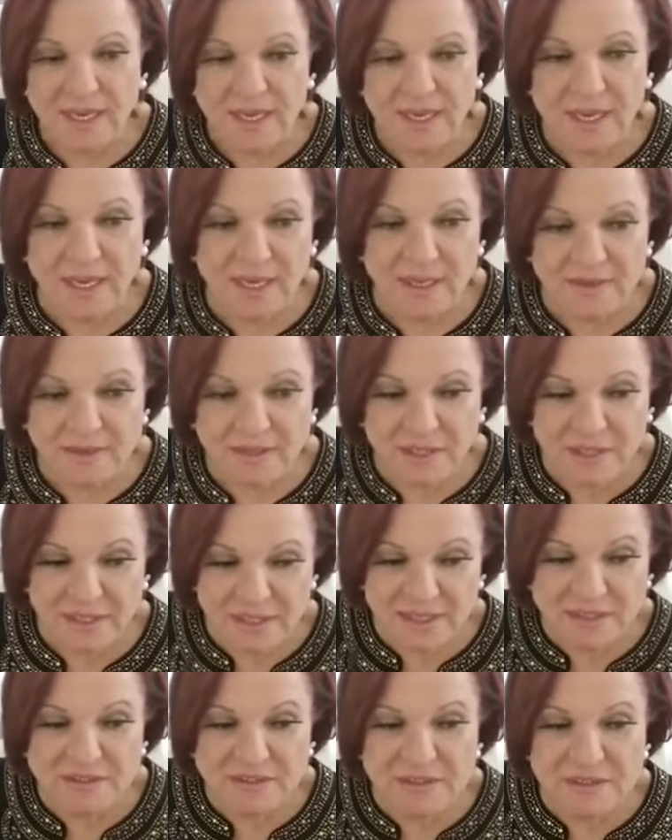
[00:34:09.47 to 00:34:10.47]
And
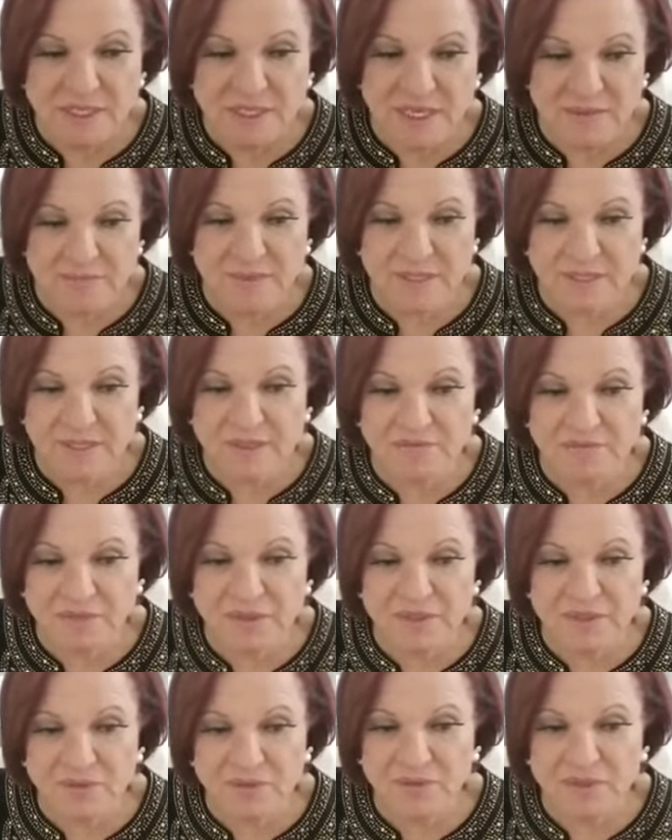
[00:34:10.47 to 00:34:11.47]
yesterday I made a
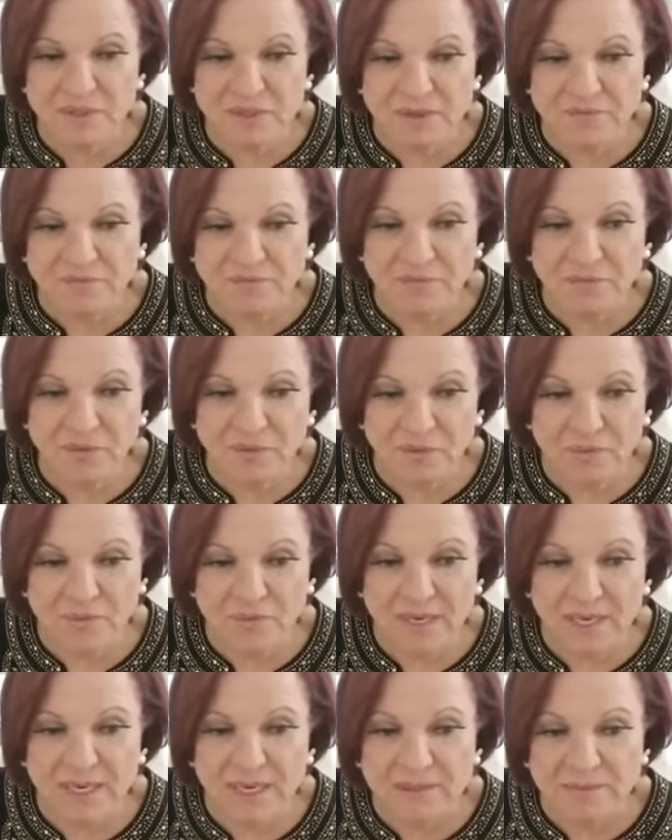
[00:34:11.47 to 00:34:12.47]
video and for
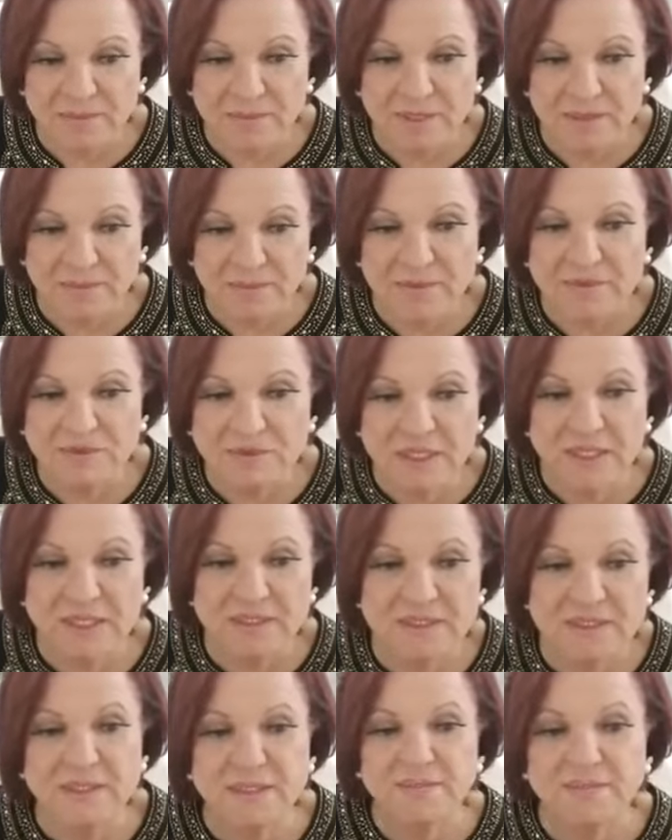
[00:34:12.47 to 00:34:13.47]
black people, because I
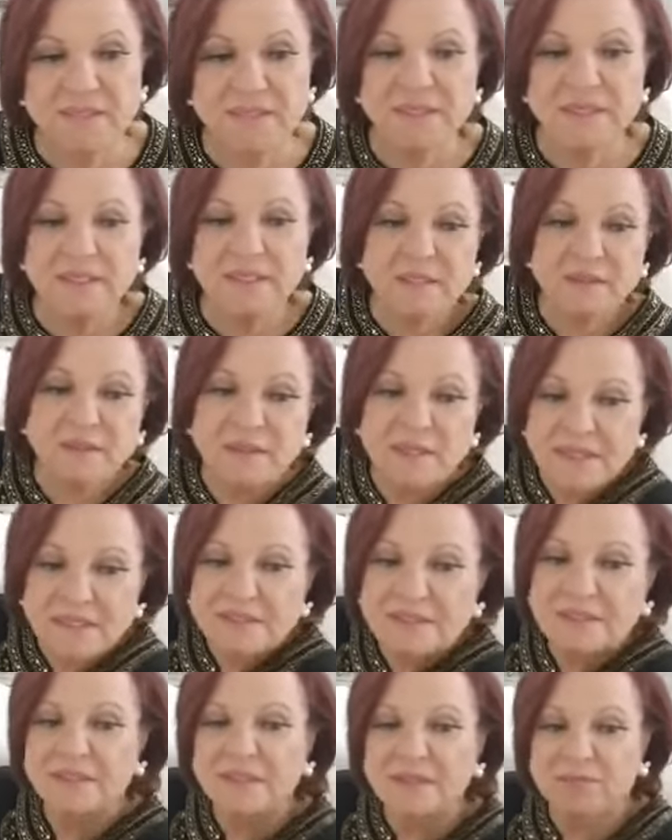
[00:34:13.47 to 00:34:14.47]
had somebody here
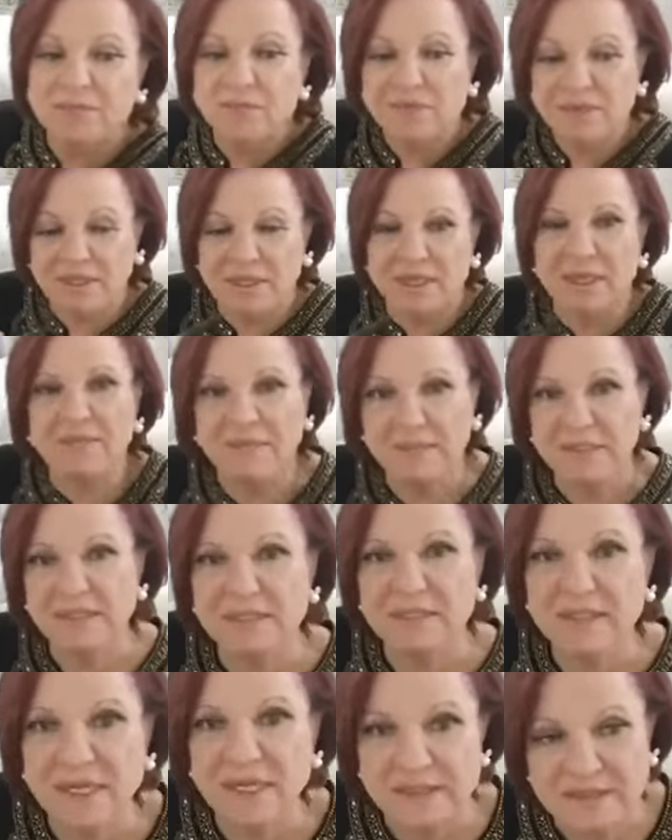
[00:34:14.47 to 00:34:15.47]
yesterday morning, I'm in
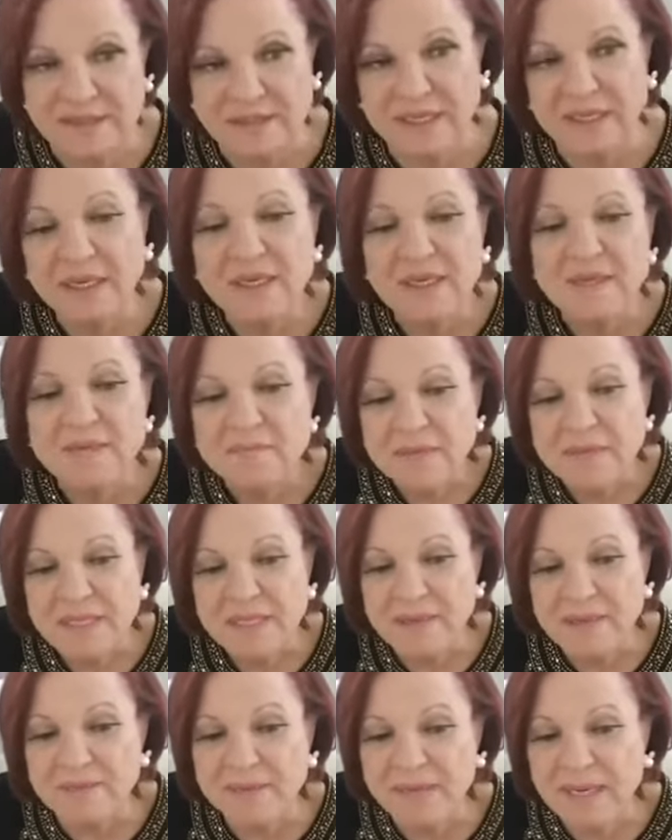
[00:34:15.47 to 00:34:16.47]
Atlanta,
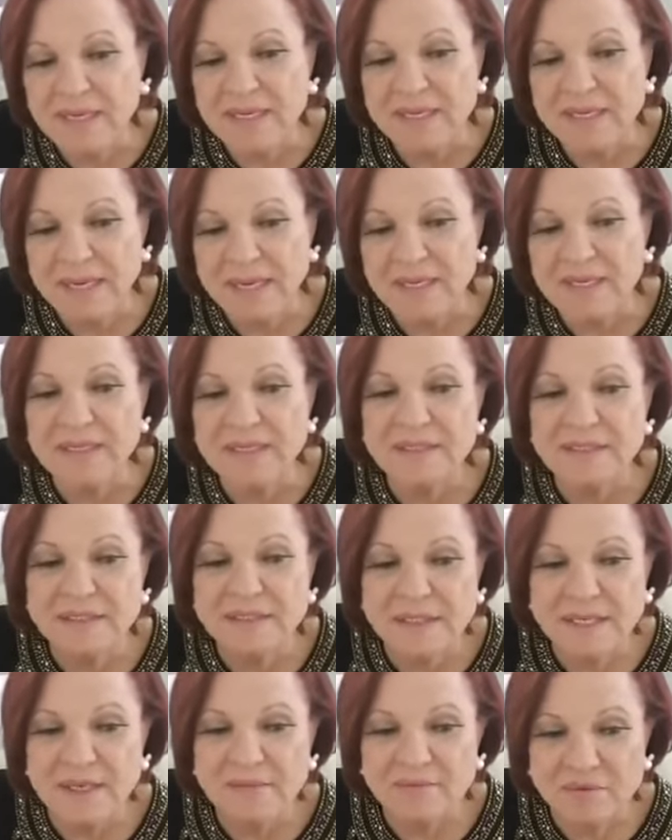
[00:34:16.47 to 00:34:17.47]
and a black young
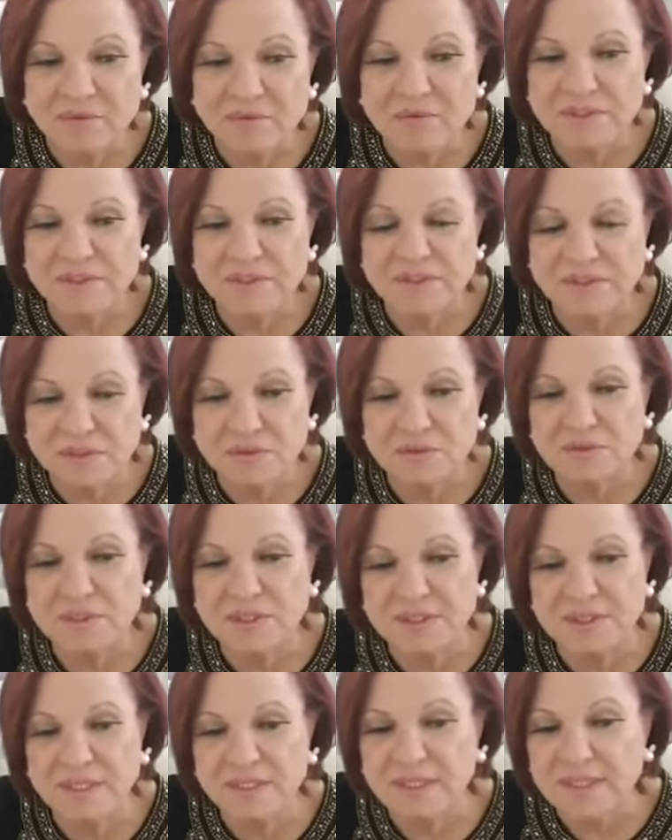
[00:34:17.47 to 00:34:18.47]
kid came, he was a
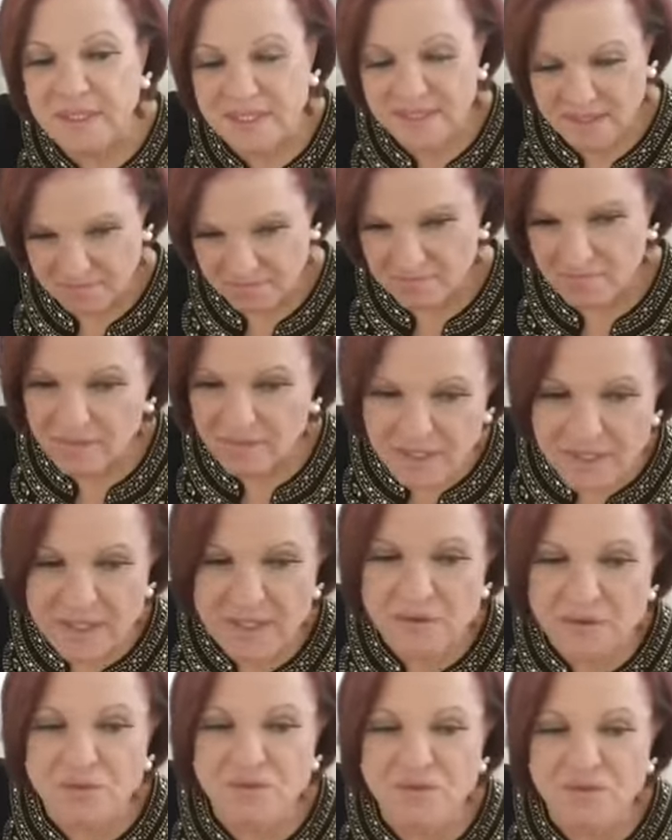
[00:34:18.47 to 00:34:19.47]
student, and
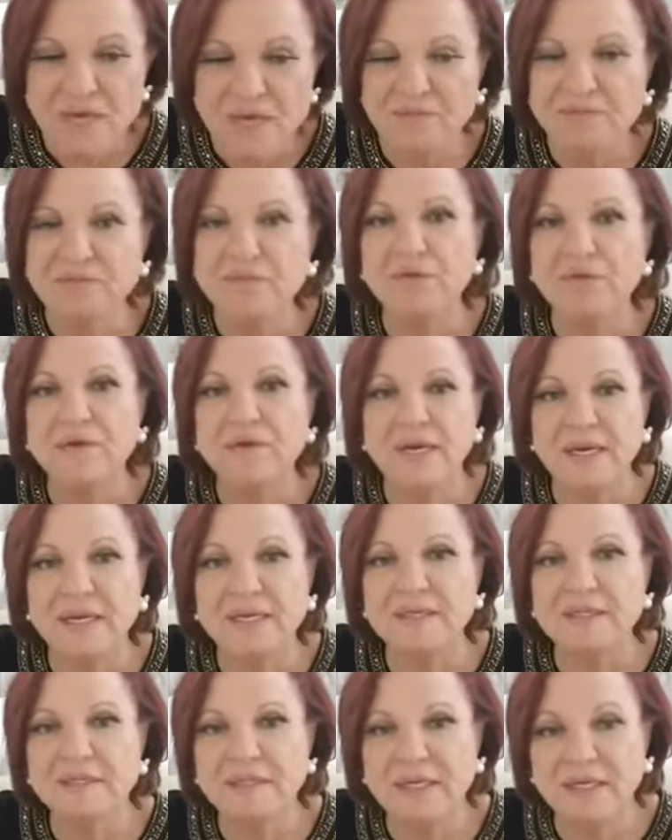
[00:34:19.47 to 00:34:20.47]
he couldn't afford the
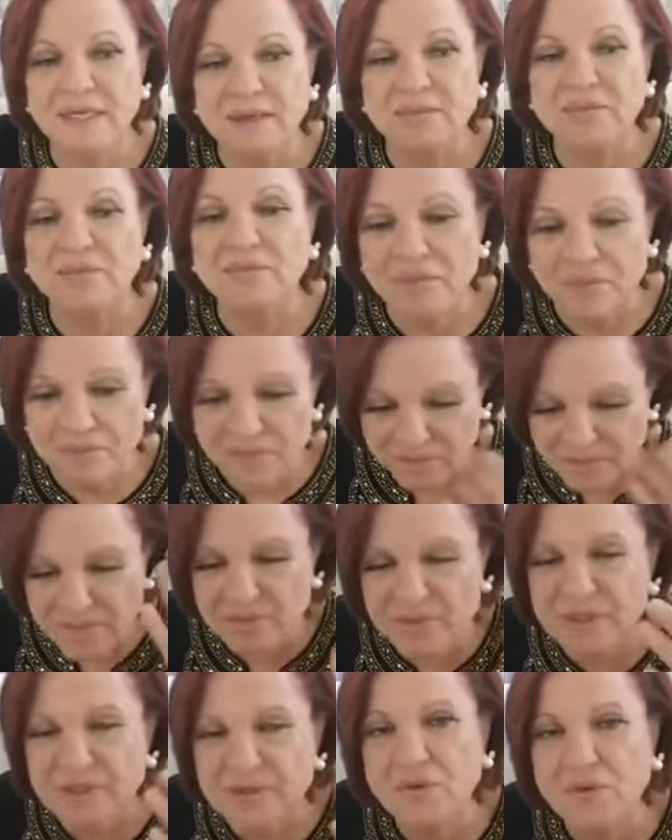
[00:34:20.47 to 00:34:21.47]
laser hair removal, but we
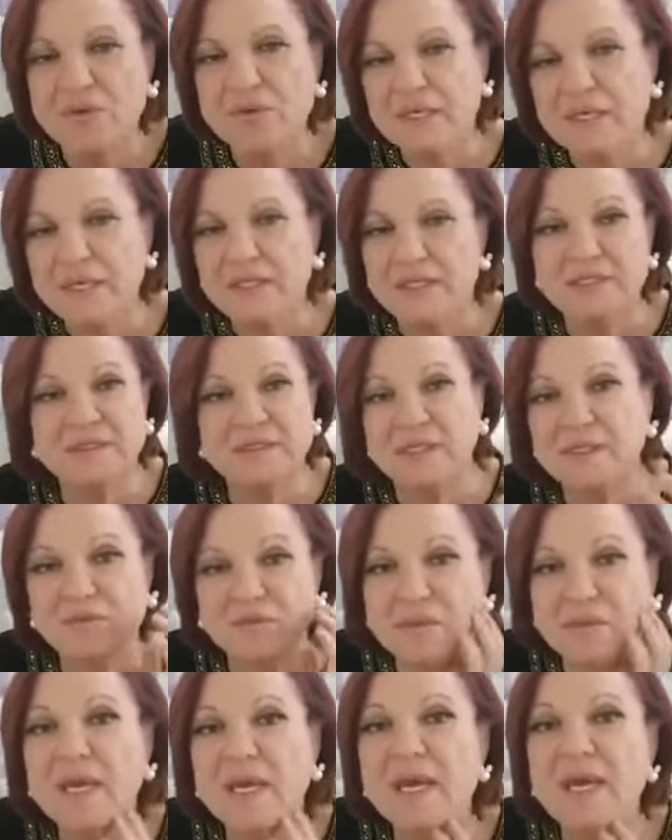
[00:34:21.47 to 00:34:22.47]
were talking, and he said
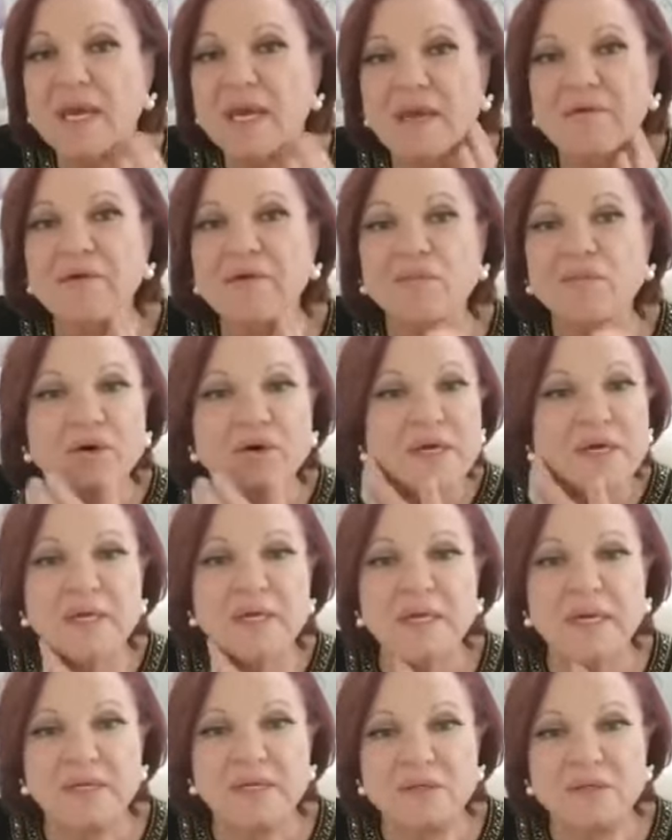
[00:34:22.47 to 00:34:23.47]
to me, Eva, what
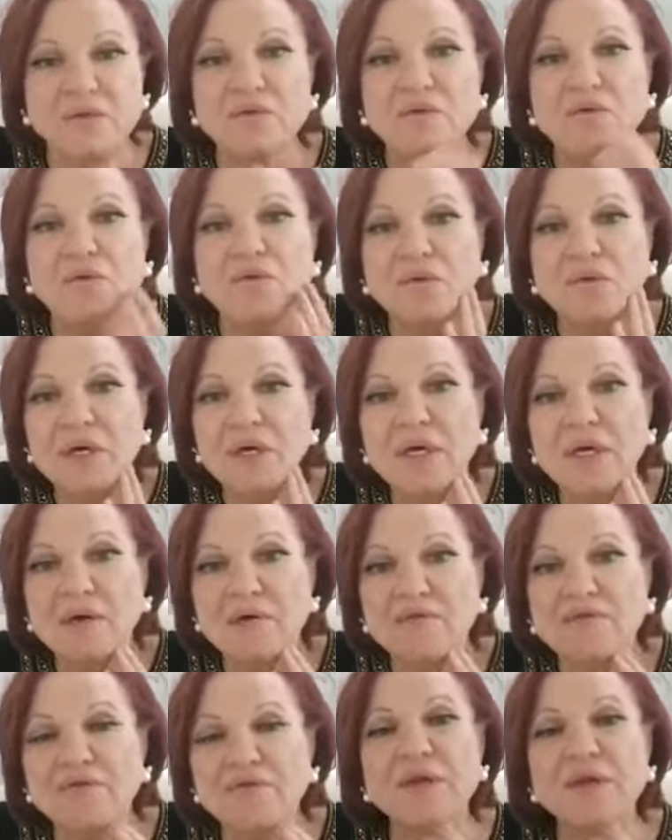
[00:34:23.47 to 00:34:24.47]
can I do
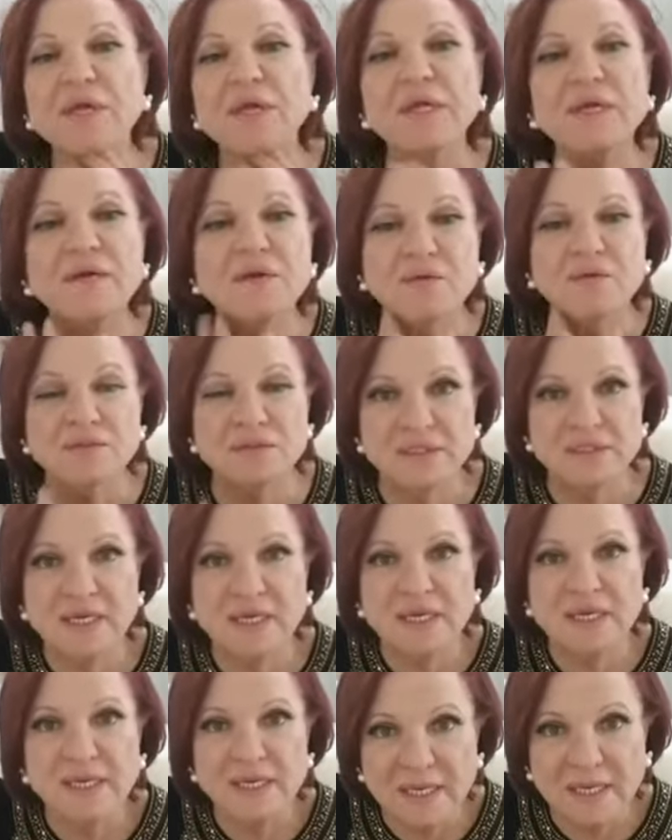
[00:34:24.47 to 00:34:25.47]
for the ingrowns?
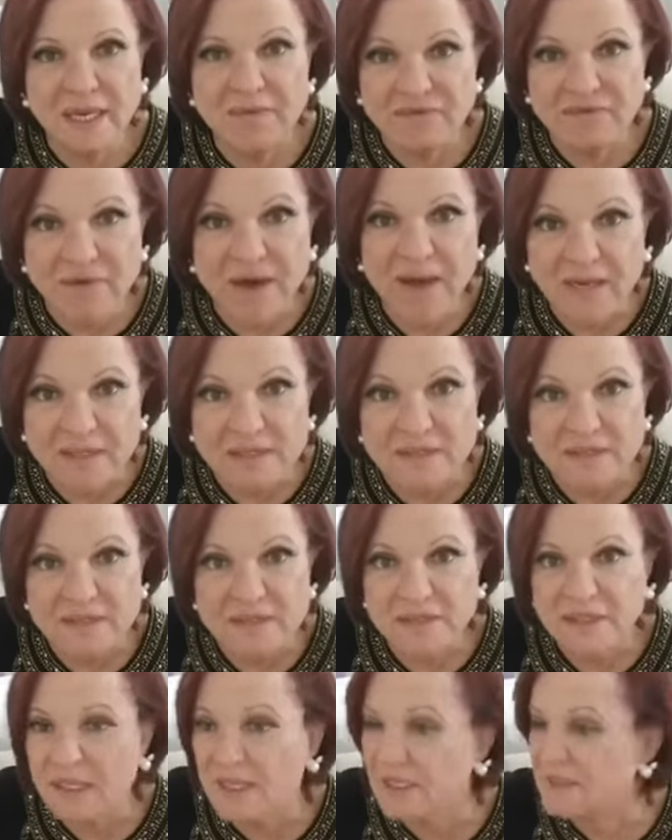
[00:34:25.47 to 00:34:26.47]
And can I
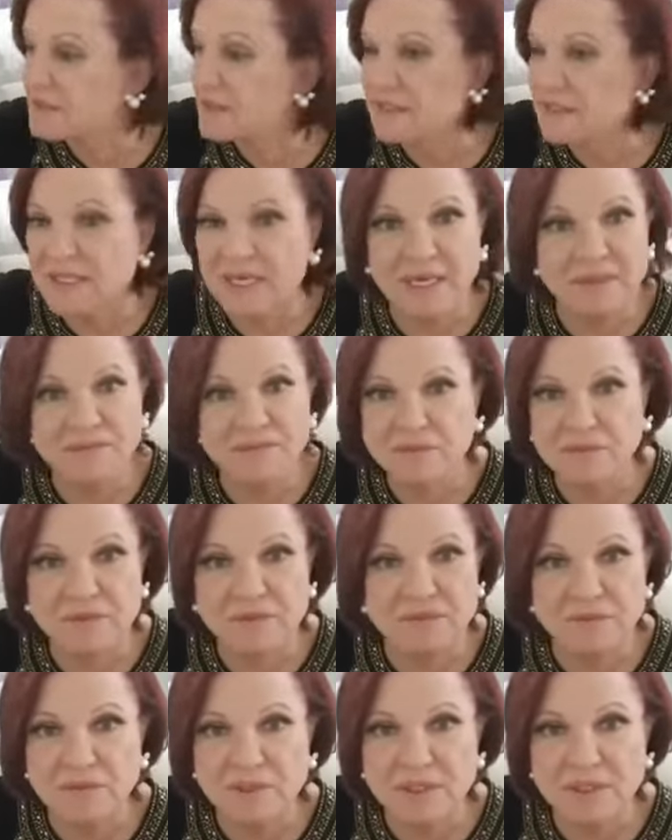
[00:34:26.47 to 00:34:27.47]
wax? I said,
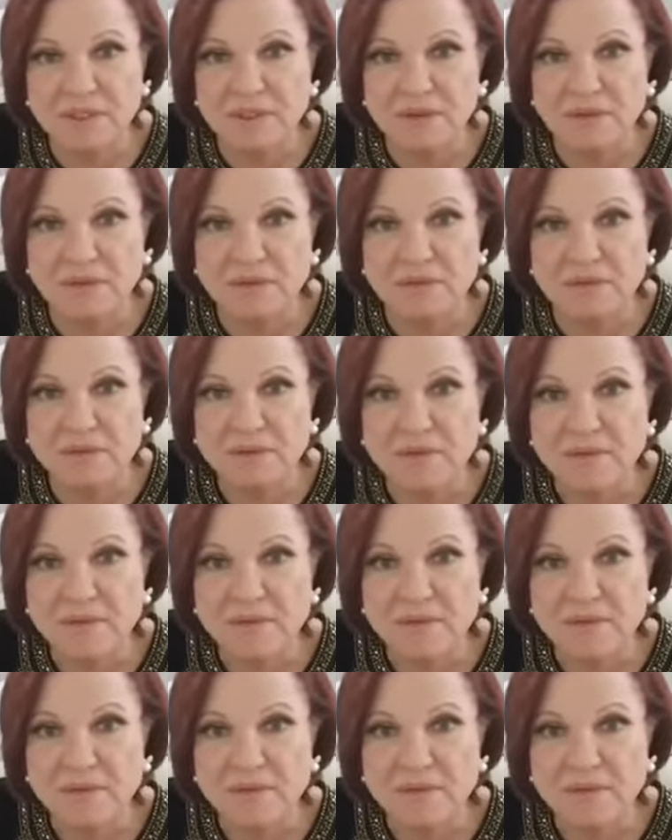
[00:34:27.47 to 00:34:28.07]
absolutely not.